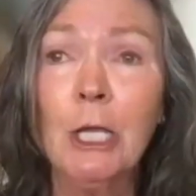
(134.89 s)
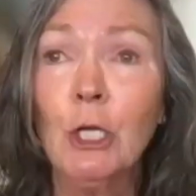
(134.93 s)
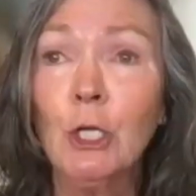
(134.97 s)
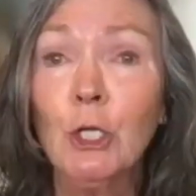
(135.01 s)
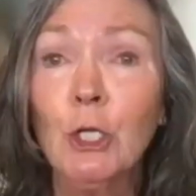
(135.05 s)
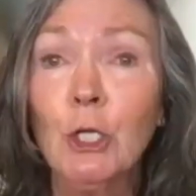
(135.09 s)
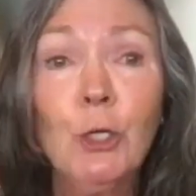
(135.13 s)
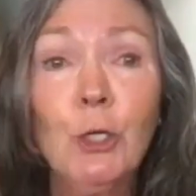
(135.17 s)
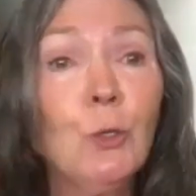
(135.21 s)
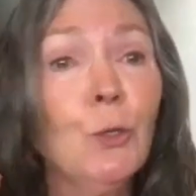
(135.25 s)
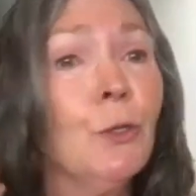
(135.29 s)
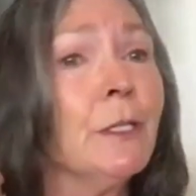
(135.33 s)

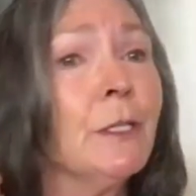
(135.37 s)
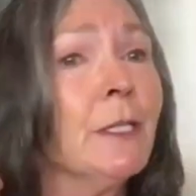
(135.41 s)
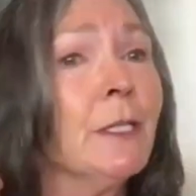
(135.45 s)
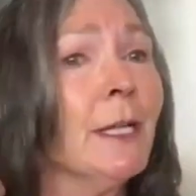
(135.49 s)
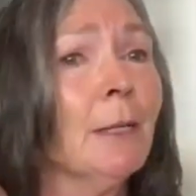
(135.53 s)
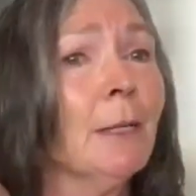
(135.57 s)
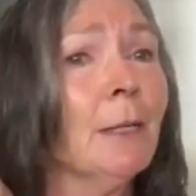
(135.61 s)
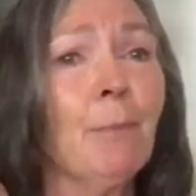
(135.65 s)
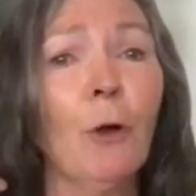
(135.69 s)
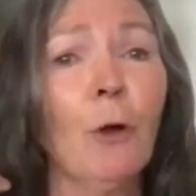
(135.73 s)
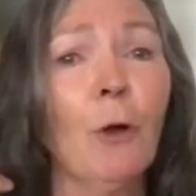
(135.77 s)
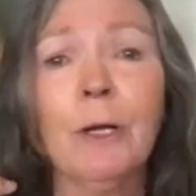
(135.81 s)

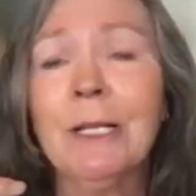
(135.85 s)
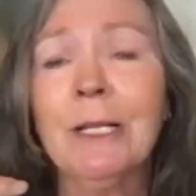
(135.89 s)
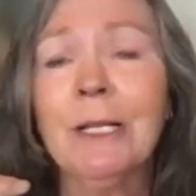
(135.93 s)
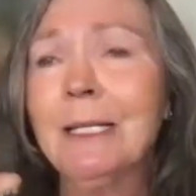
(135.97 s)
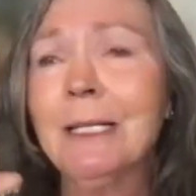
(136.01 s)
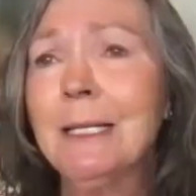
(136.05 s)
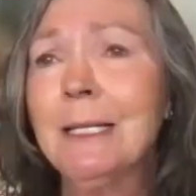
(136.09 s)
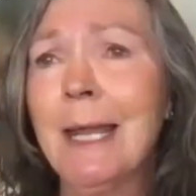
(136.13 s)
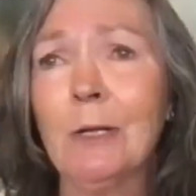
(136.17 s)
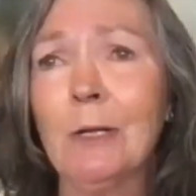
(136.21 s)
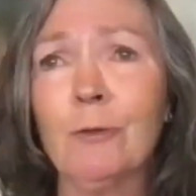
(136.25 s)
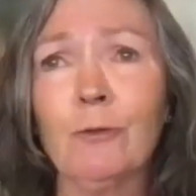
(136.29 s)
using body's
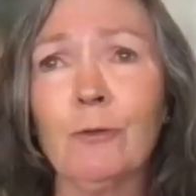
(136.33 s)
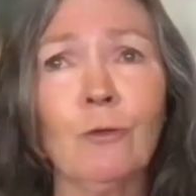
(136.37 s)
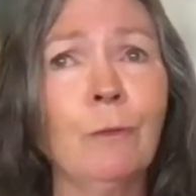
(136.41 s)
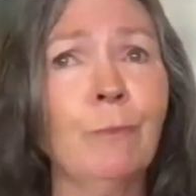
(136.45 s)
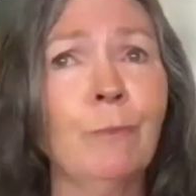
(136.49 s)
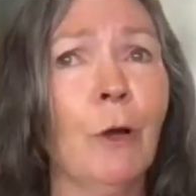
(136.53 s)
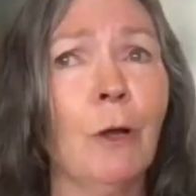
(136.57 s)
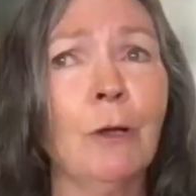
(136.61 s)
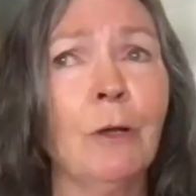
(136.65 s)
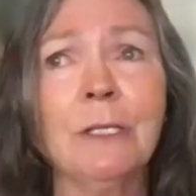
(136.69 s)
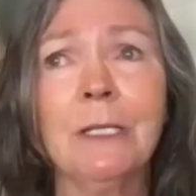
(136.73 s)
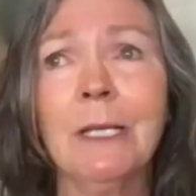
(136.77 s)
natural
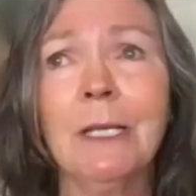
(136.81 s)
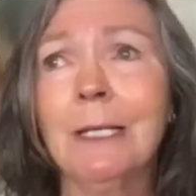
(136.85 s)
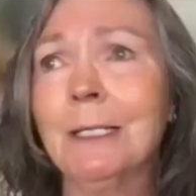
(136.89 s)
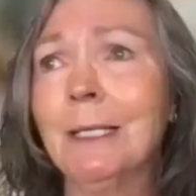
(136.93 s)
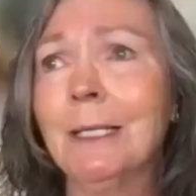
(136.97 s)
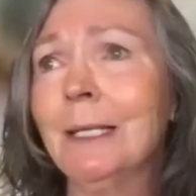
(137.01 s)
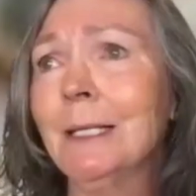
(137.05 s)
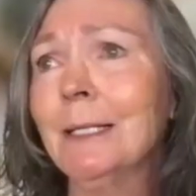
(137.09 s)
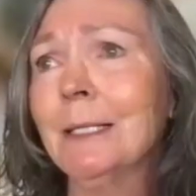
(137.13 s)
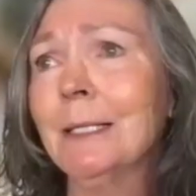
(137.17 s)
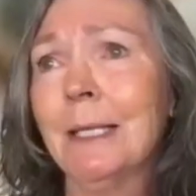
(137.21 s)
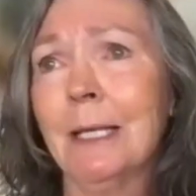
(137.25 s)

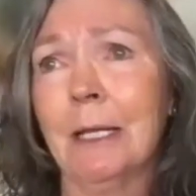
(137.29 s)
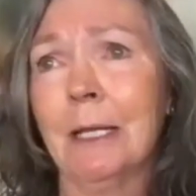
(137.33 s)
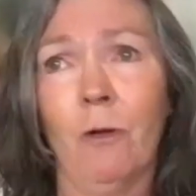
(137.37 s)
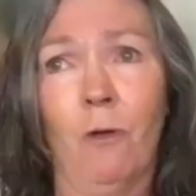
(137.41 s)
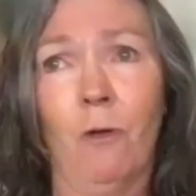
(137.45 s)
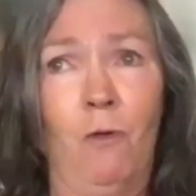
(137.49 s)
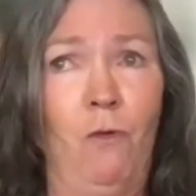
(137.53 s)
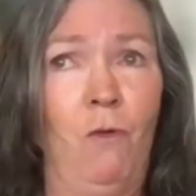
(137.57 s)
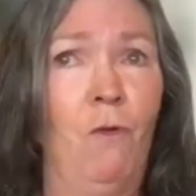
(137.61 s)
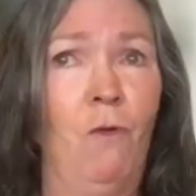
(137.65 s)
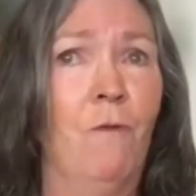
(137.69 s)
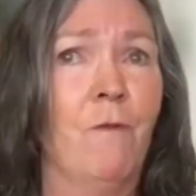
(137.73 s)
processes that are
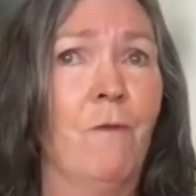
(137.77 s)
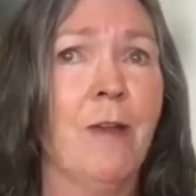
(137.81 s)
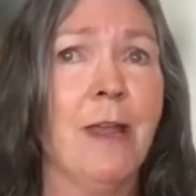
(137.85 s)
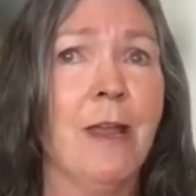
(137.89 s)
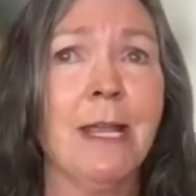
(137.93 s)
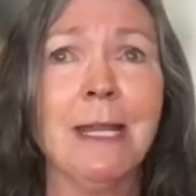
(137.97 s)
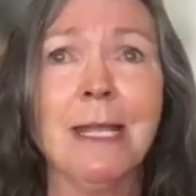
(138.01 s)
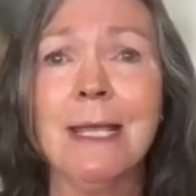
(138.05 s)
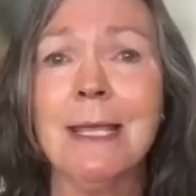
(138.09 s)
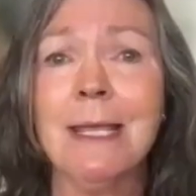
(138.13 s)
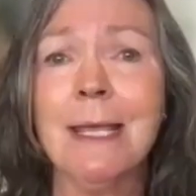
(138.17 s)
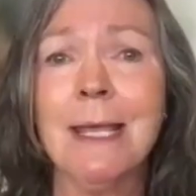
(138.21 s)

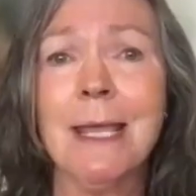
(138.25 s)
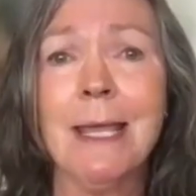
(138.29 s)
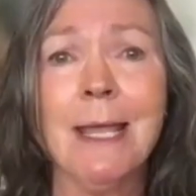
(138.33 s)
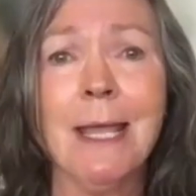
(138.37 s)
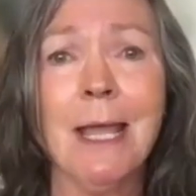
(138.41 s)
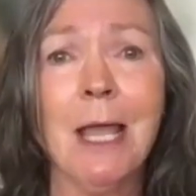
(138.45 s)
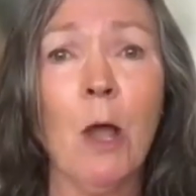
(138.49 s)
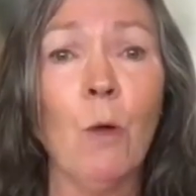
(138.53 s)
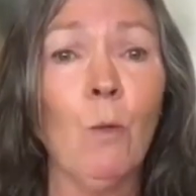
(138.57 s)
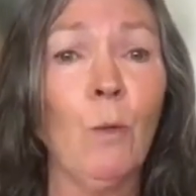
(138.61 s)
already there.